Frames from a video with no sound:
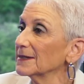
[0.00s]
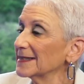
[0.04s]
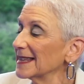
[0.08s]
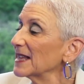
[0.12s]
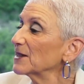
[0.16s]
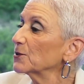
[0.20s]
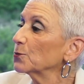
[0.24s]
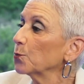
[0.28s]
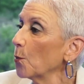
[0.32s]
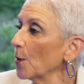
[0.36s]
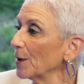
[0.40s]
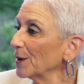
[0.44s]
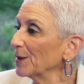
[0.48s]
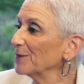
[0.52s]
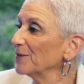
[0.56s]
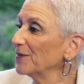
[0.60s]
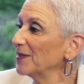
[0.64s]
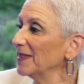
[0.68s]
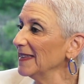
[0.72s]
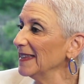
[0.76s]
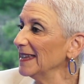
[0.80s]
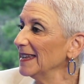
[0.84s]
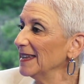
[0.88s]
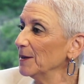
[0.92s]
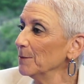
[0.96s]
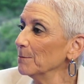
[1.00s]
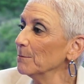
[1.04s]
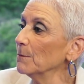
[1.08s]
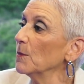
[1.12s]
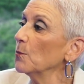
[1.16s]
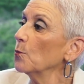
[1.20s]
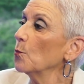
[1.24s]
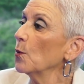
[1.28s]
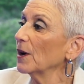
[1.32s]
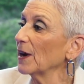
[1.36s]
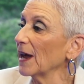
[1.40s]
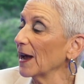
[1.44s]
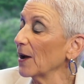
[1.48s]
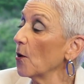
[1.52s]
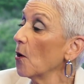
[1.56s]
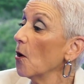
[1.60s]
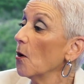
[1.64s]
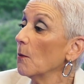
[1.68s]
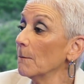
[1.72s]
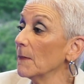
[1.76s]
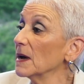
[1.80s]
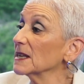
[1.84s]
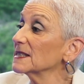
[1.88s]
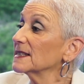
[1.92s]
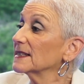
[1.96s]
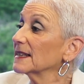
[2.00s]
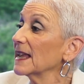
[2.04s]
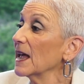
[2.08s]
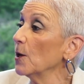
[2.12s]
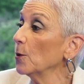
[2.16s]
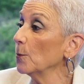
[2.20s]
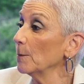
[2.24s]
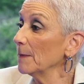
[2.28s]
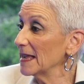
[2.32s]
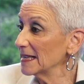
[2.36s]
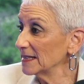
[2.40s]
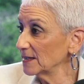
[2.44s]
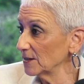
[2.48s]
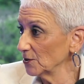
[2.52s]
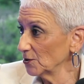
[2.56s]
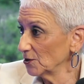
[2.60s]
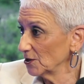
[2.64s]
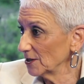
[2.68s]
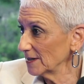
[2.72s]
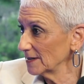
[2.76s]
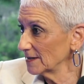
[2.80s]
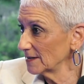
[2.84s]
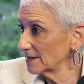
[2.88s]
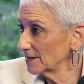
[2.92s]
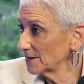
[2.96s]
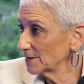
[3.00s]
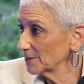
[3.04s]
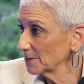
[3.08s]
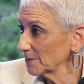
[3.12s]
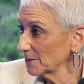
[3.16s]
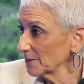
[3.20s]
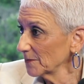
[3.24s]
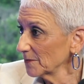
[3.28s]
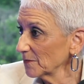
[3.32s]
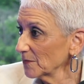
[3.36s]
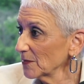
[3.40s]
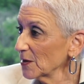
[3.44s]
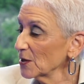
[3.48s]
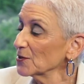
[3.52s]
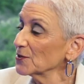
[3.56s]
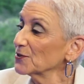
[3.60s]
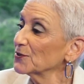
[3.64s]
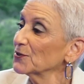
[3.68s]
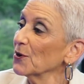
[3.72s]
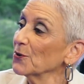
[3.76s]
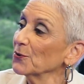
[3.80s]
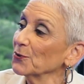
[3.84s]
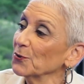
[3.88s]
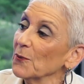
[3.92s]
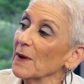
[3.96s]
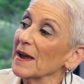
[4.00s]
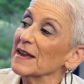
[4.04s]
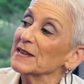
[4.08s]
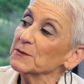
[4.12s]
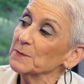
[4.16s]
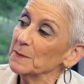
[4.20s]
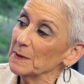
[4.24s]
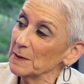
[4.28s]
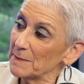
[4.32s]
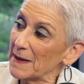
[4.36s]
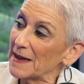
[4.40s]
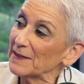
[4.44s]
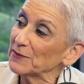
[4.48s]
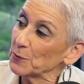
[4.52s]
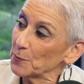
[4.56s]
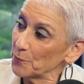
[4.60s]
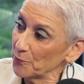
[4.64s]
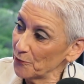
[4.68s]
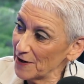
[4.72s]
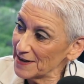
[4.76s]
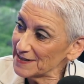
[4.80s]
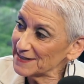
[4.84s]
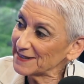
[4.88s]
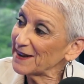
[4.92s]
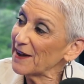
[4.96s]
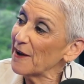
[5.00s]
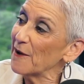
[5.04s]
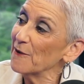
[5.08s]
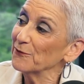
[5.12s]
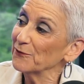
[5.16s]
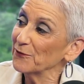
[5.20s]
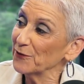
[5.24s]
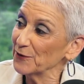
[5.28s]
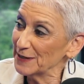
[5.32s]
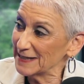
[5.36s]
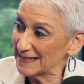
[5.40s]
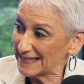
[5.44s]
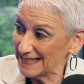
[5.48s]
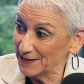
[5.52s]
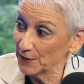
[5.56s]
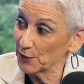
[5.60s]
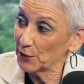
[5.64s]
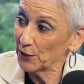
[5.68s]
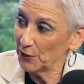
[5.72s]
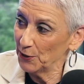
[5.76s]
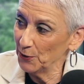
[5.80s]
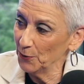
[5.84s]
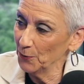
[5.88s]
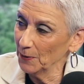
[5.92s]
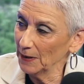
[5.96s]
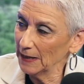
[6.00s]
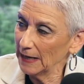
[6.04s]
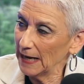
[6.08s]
that's one of the, what I call must-tell messages. So you asked me about the press conference and the Q&A.